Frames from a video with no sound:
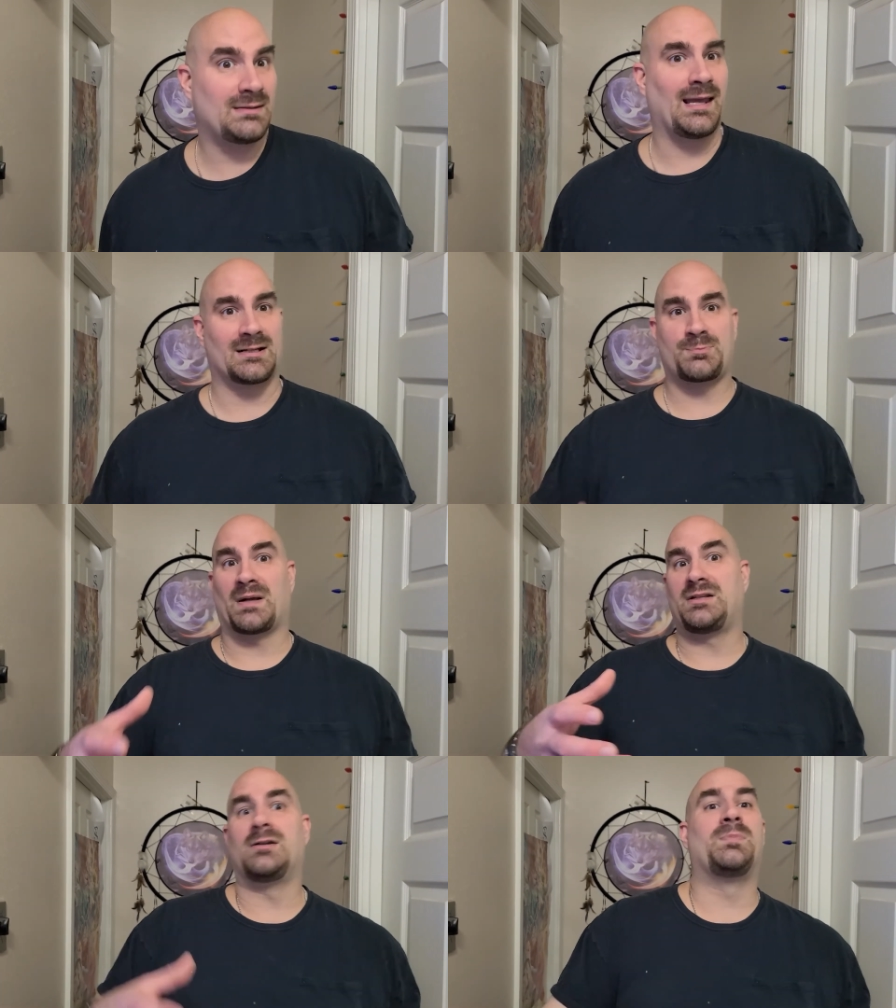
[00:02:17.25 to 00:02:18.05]
They
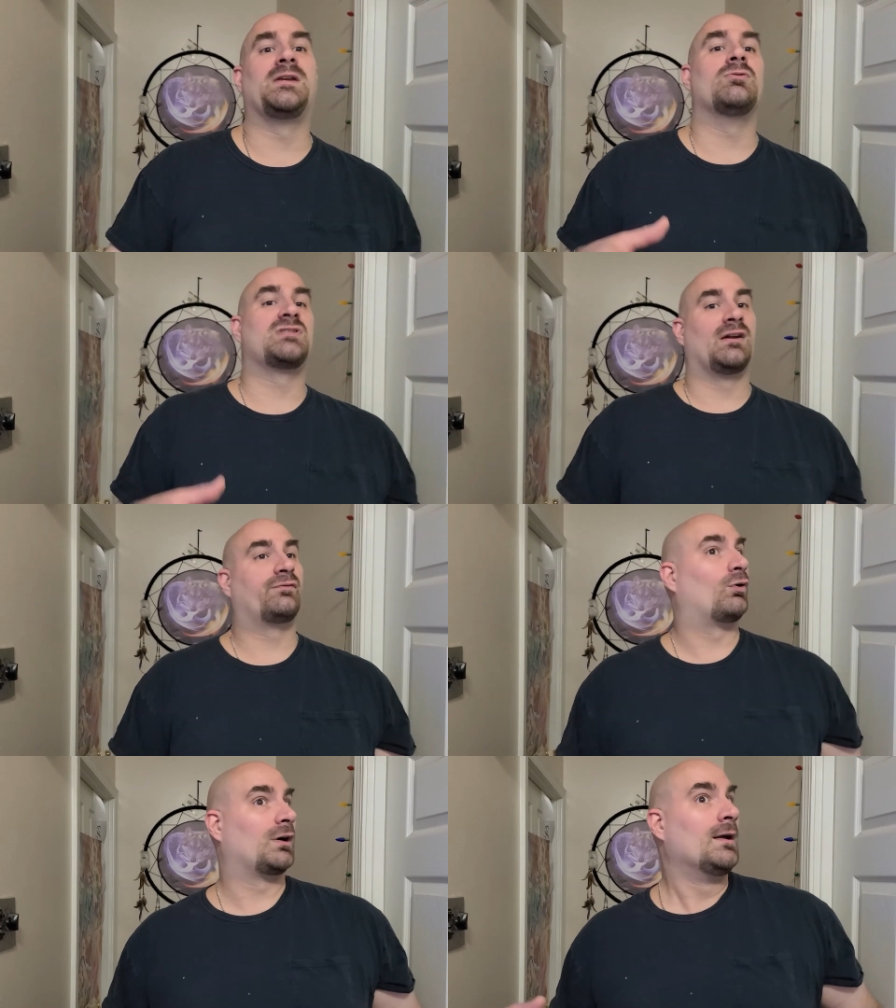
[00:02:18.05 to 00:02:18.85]
expect you to be using it
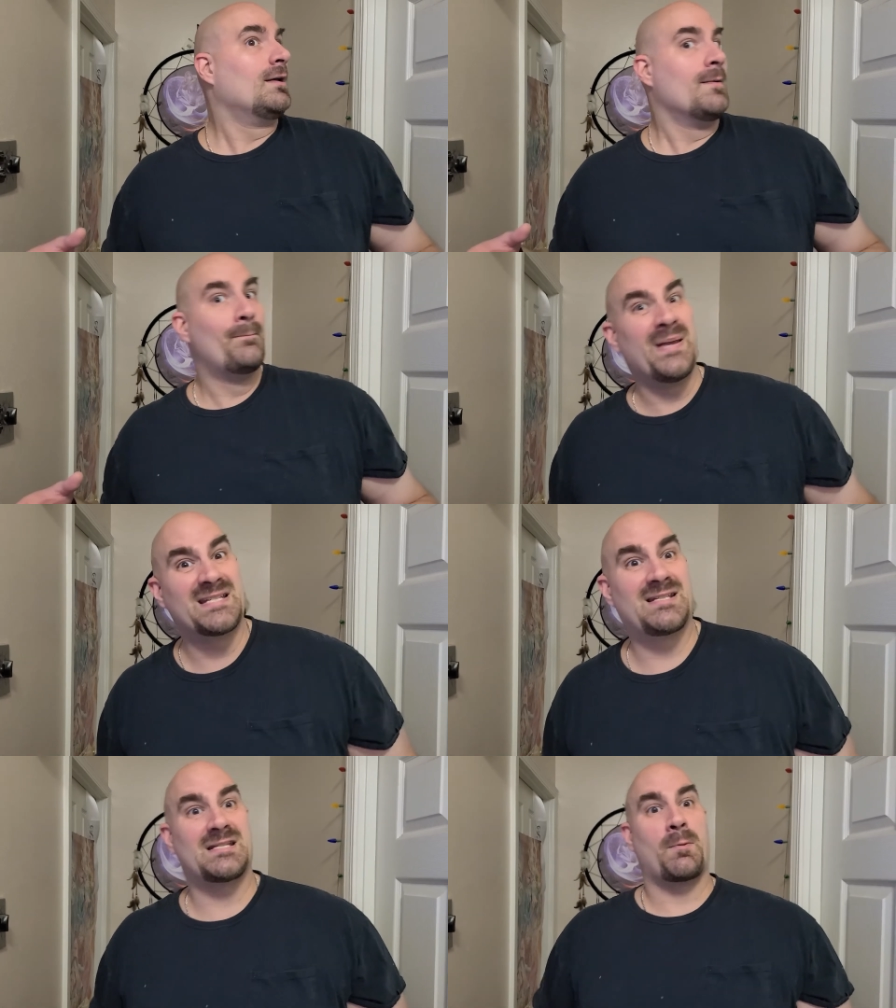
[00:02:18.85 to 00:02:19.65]
for
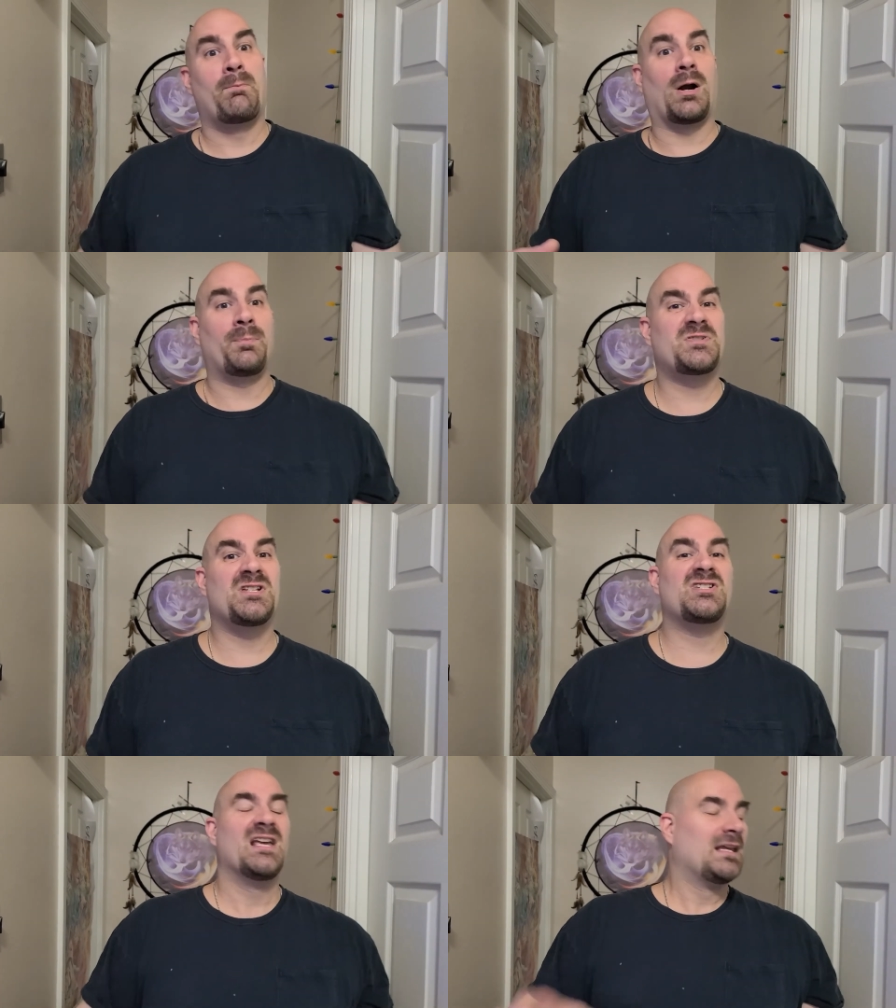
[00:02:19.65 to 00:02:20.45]
business
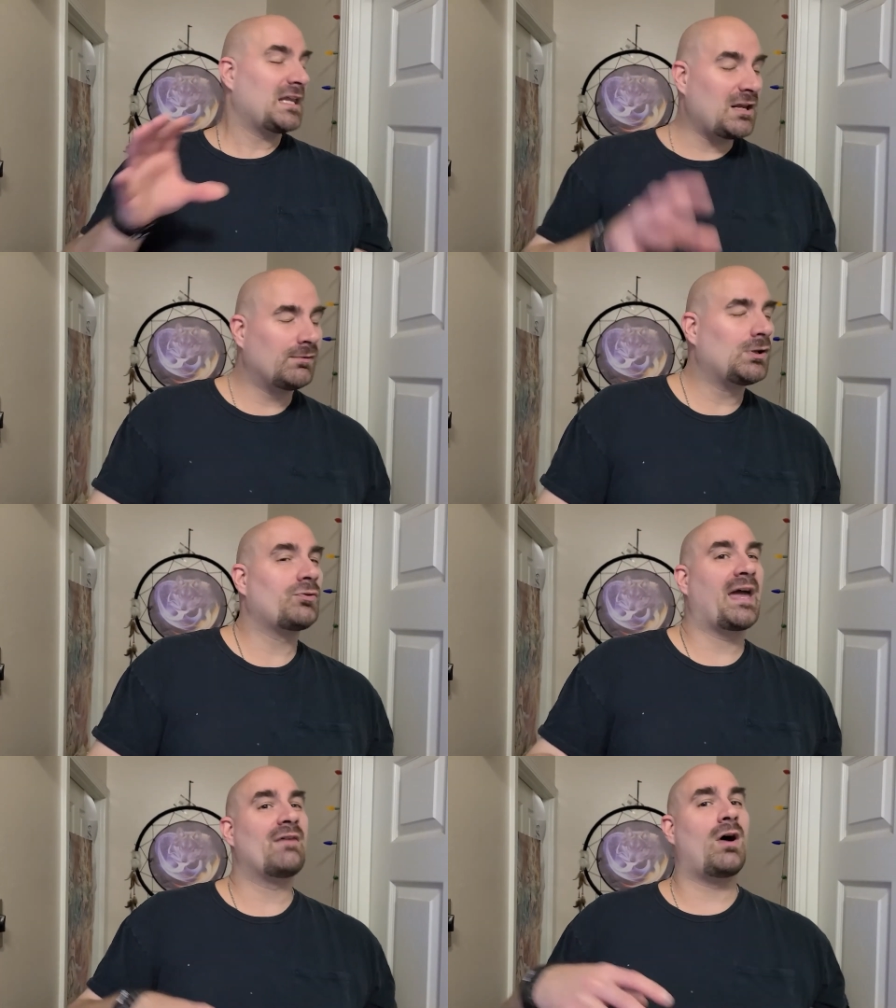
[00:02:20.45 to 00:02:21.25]
purposes, even though
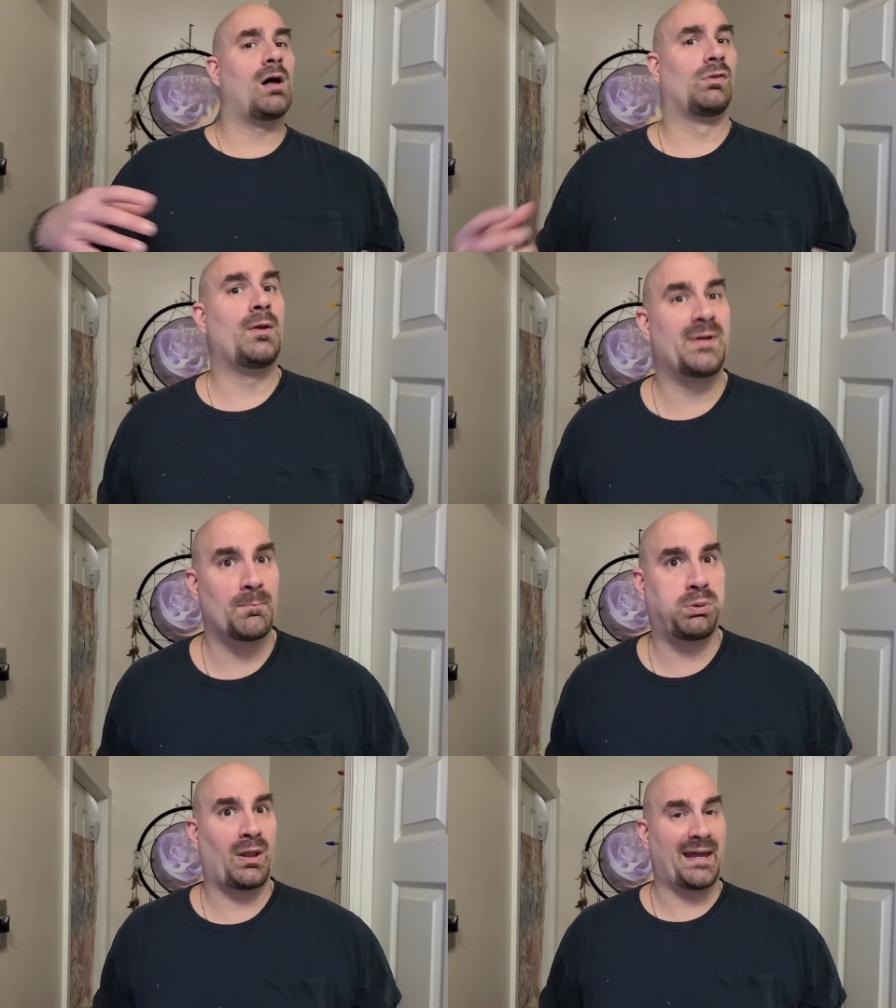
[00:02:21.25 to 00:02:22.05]
they have an
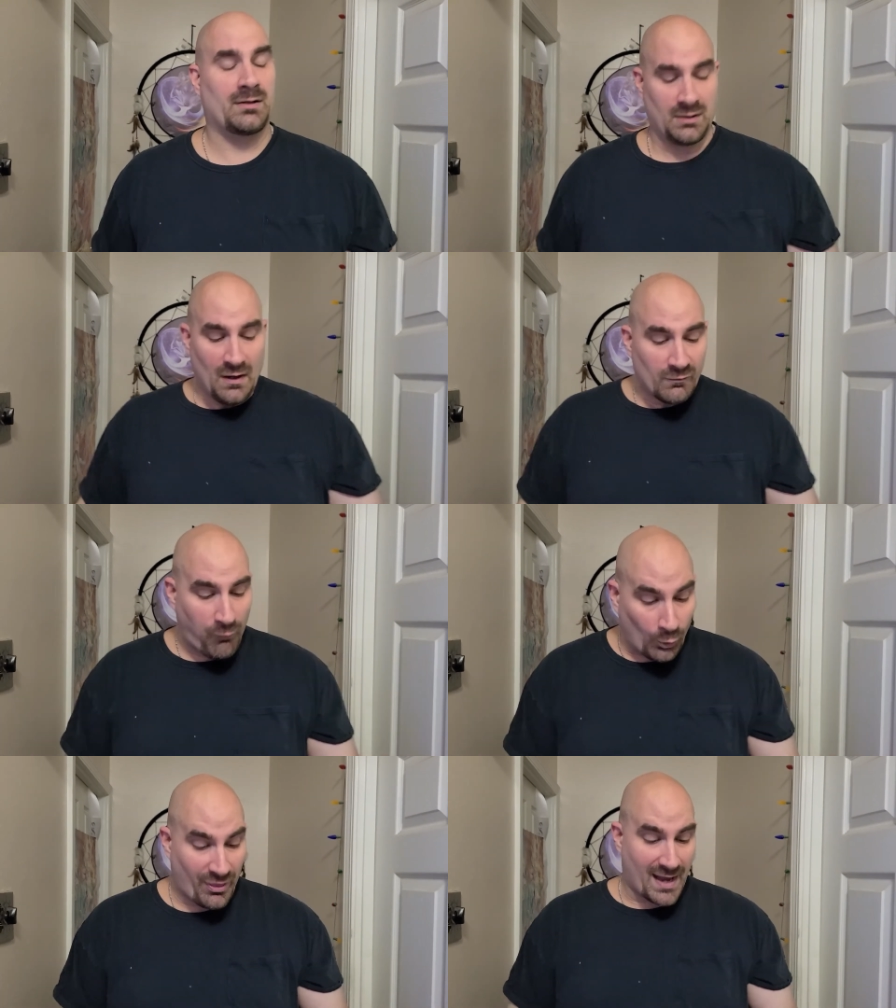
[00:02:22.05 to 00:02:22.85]
unlimited plan
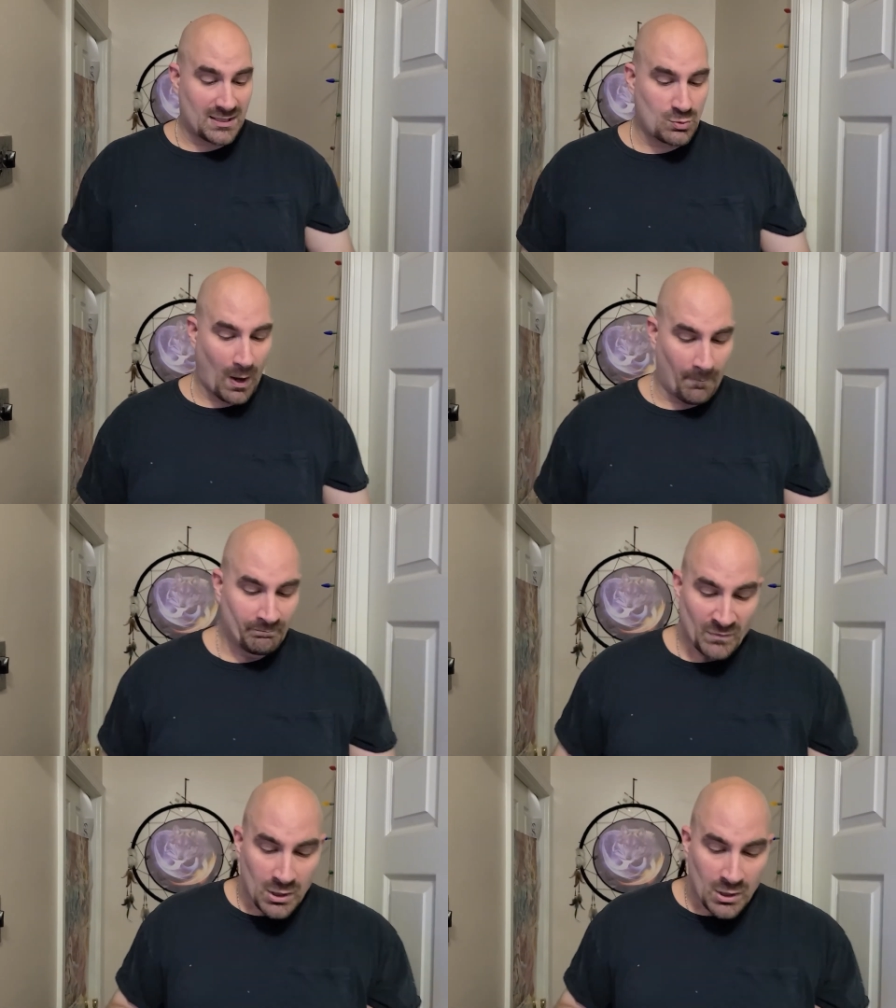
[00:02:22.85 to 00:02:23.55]
for that as well.